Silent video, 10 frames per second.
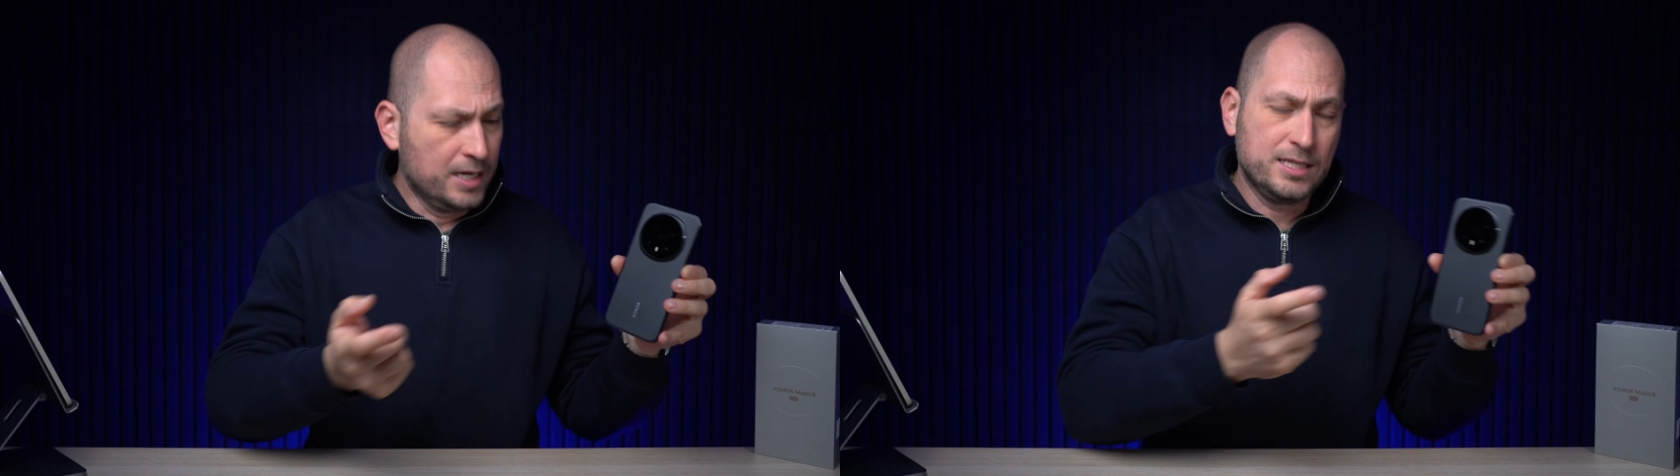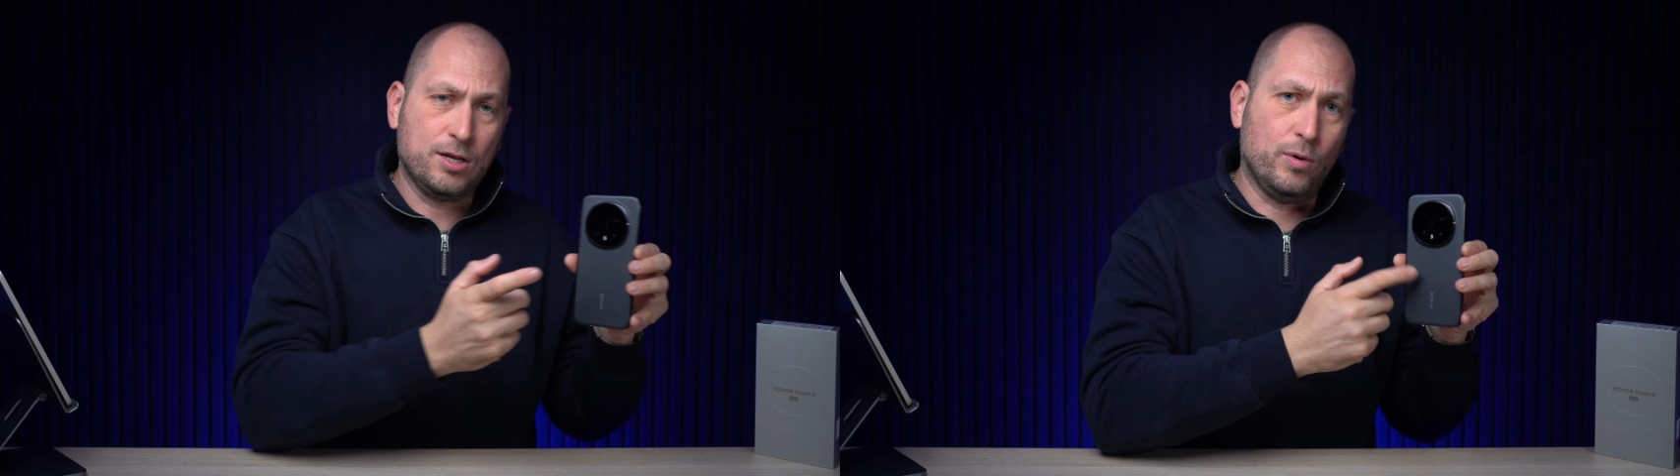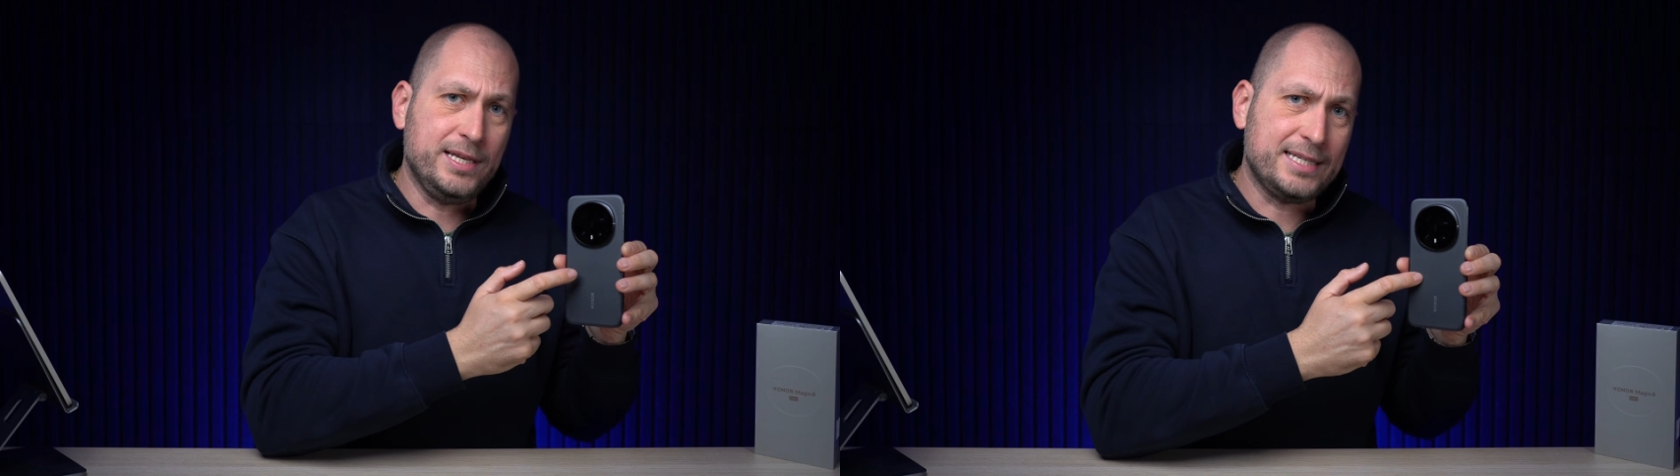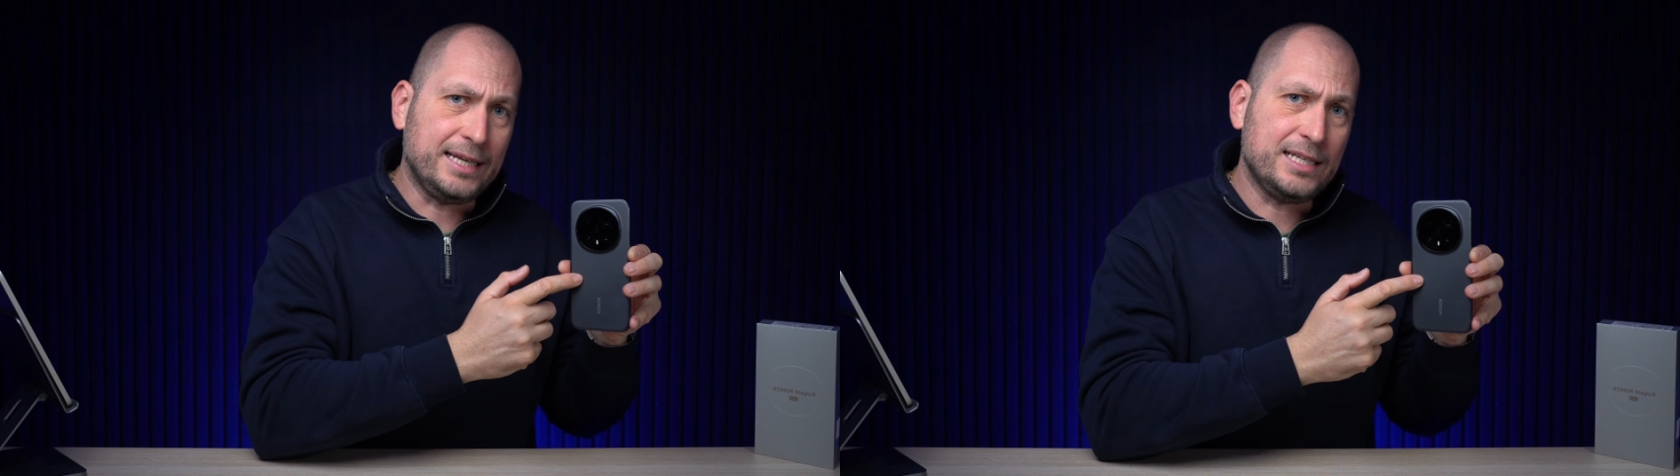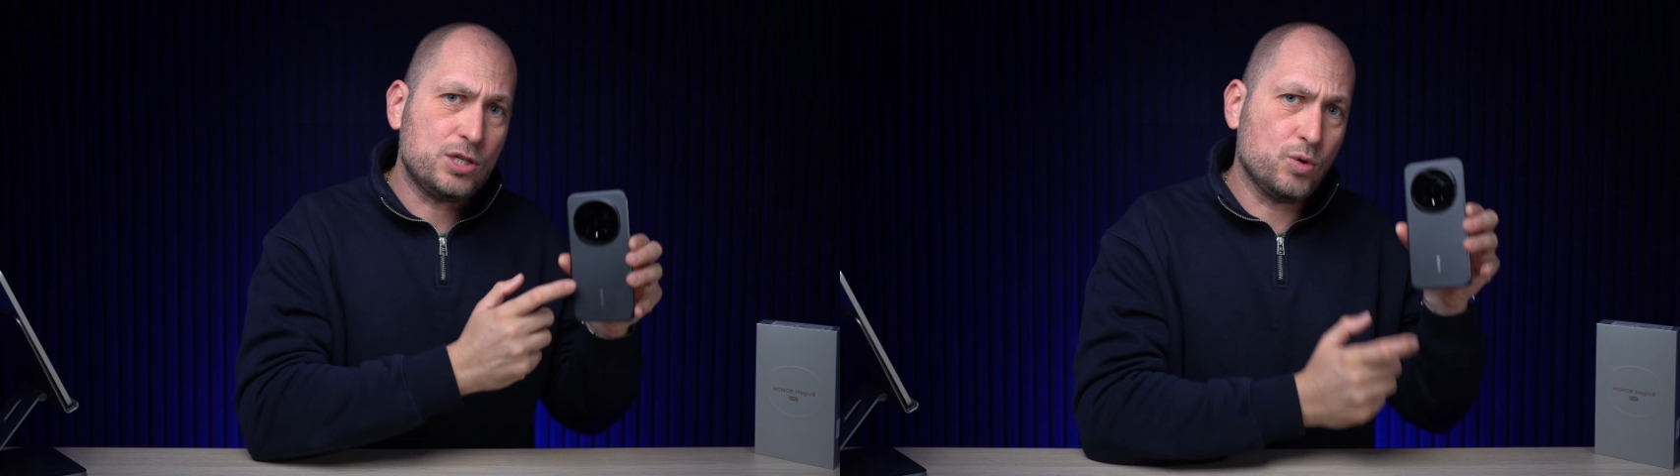So
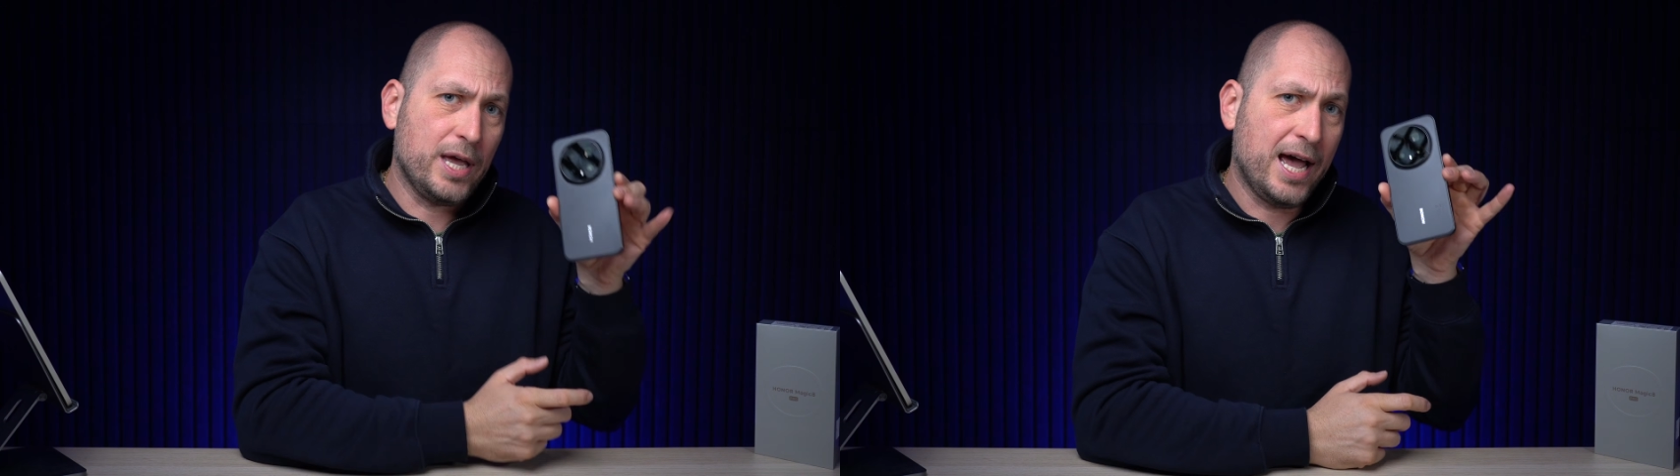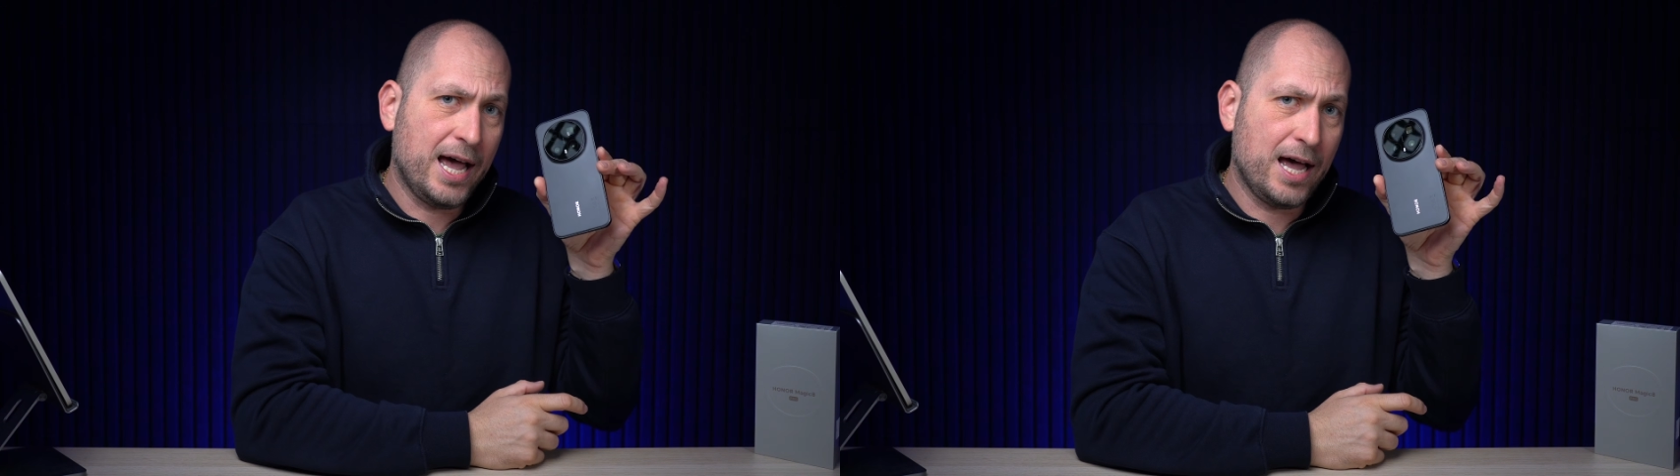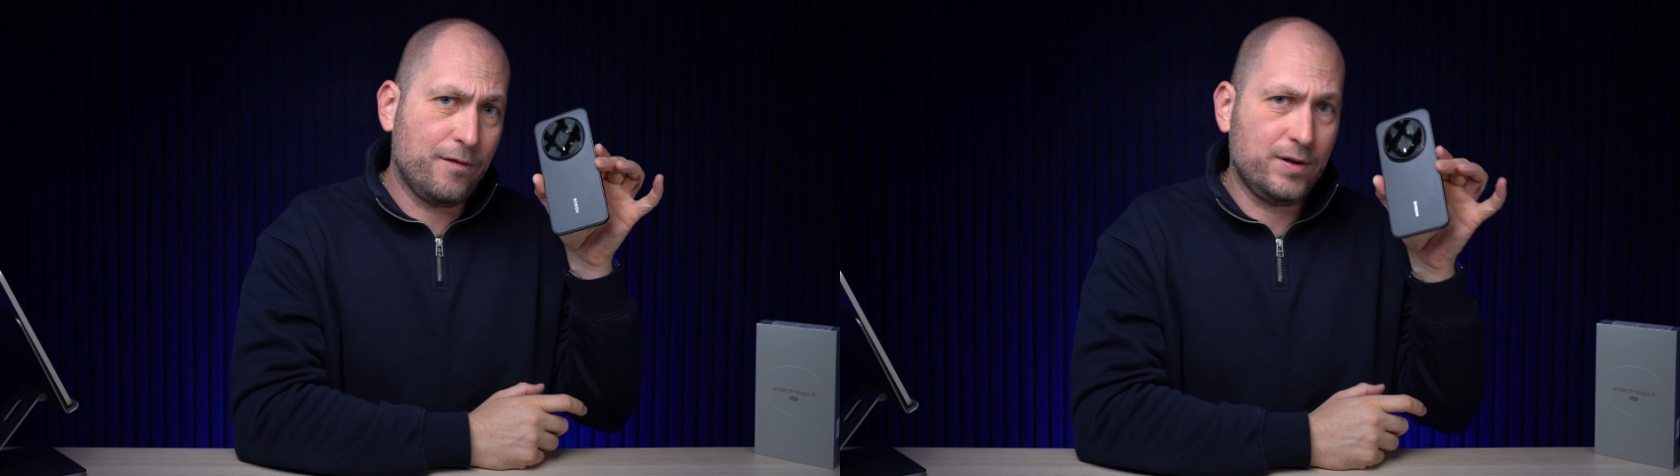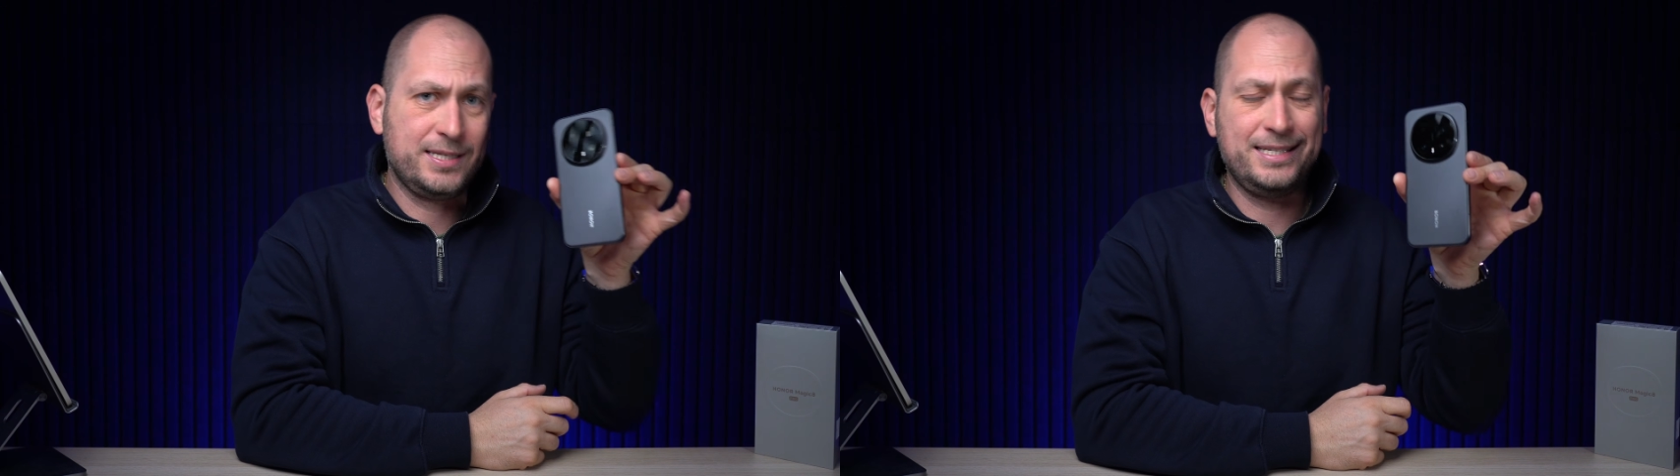inside this we have a